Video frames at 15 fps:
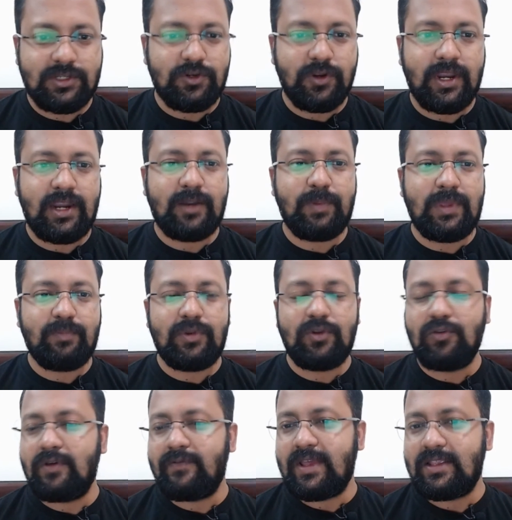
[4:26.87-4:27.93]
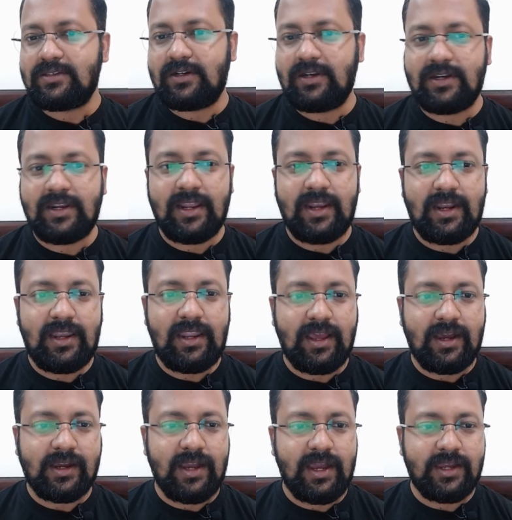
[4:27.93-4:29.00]
look at people who have answered correctly.
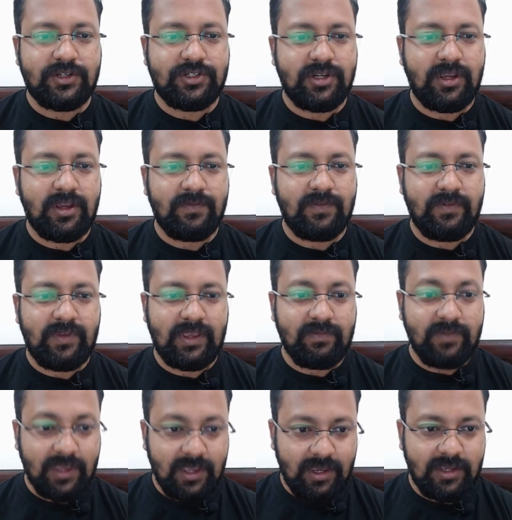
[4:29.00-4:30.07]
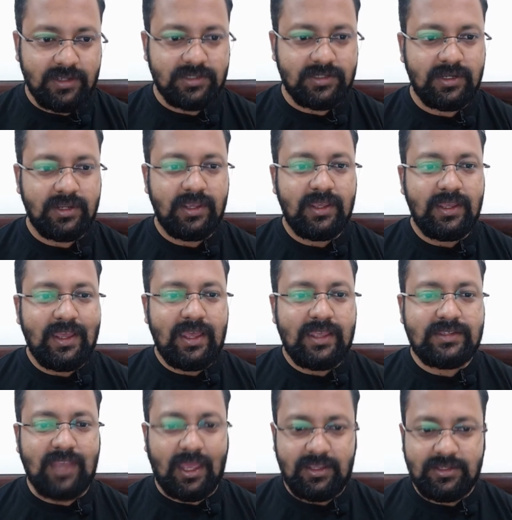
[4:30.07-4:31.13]
Akanksha, Vivek Vikas,
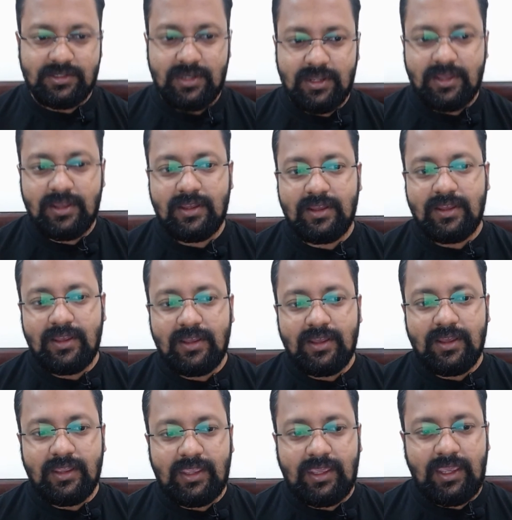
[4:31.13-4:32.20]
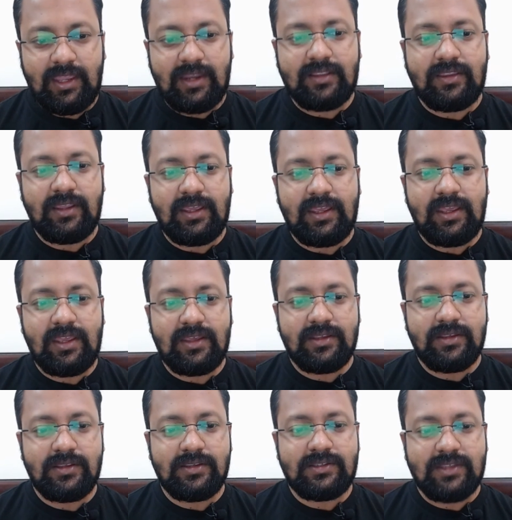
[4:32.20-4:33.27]
Sanjana,
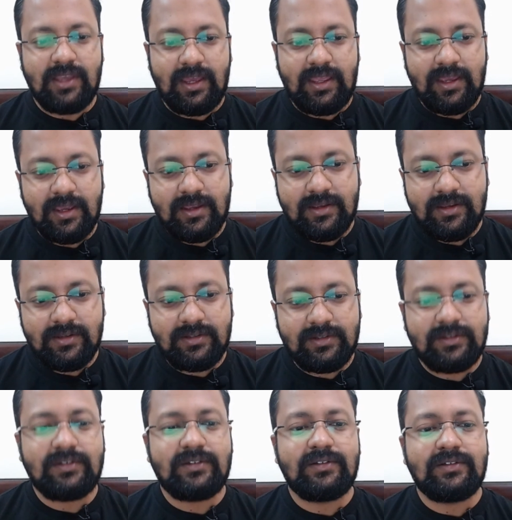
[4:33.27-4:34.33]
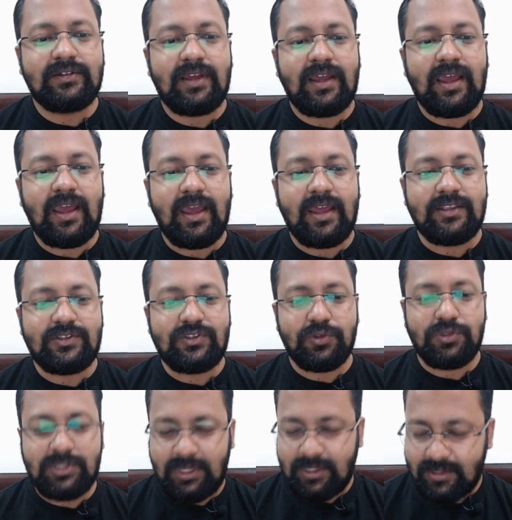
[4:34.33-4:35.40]
Kirti, Sayak, and
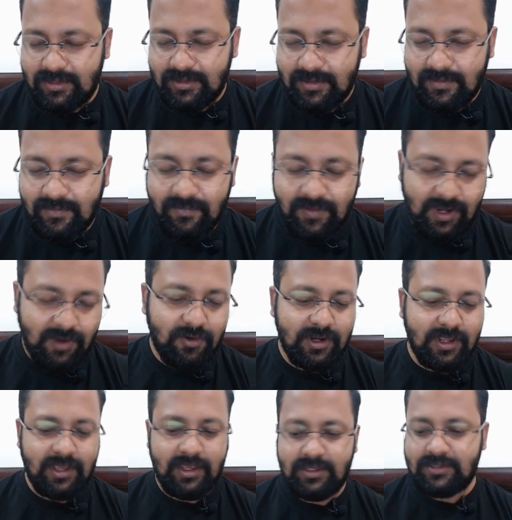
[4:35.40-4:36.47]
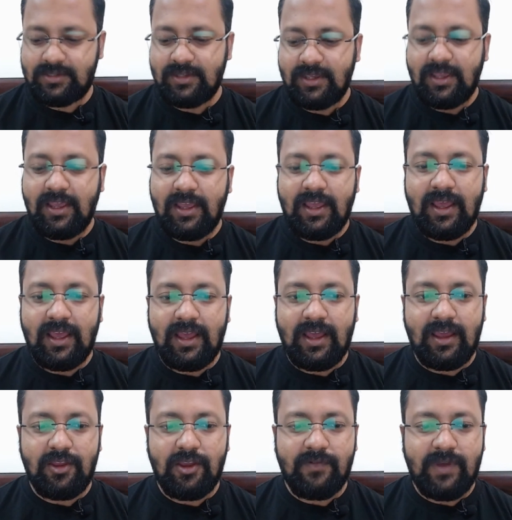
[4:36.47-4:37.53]
Sujit. Very good, guys.
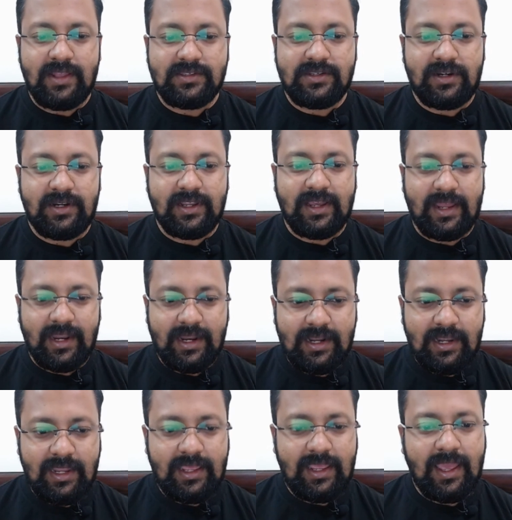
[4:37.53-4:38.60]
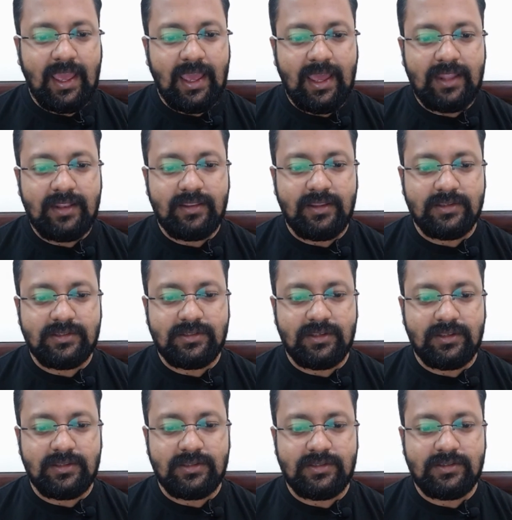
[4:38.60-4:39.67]
You have answered it correctly, and this
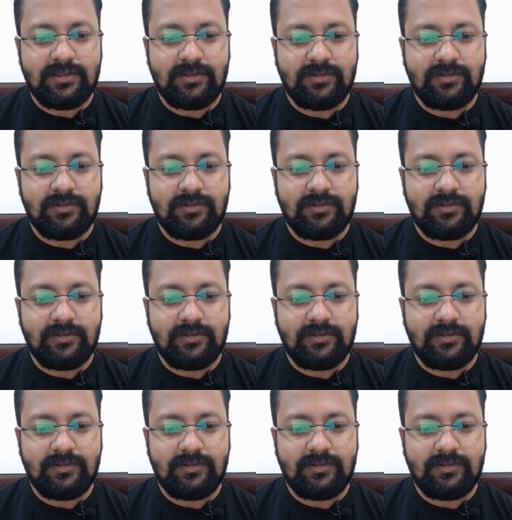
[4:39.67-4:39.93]
is